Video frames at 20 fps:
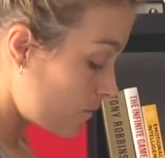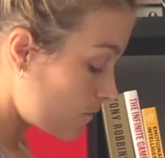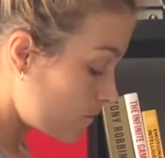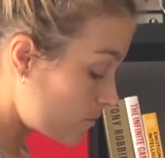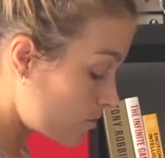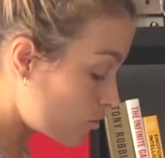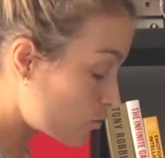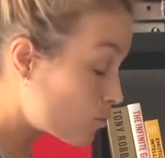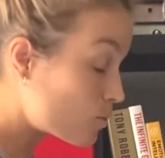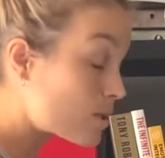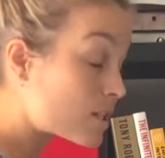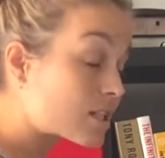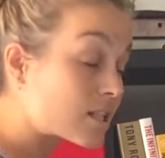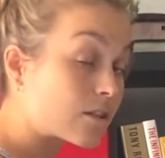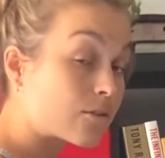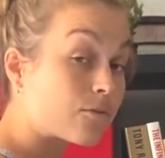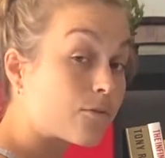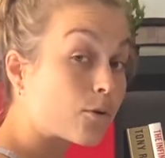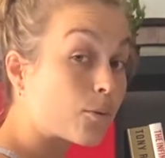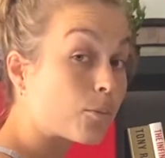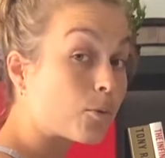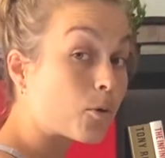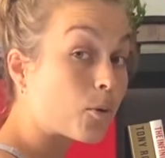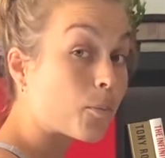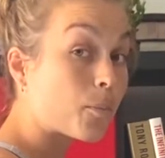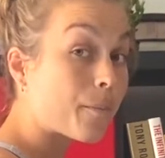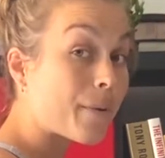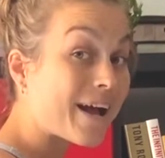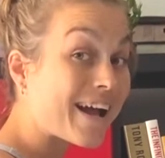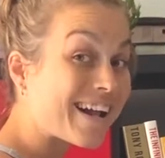squeeze it from your
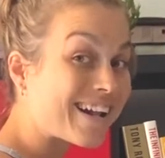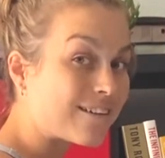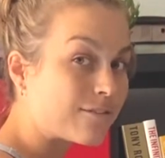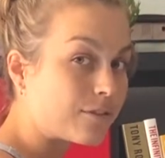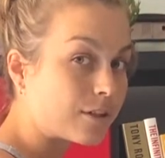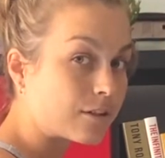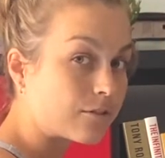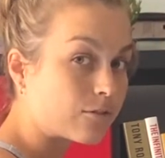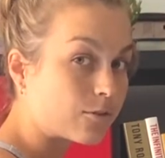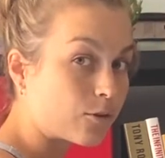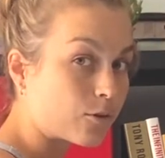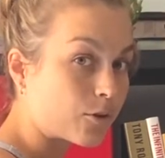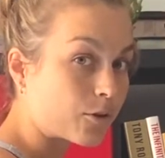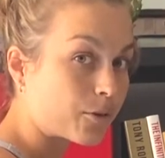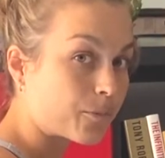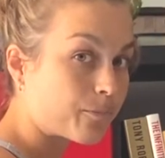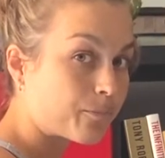pelvic floor.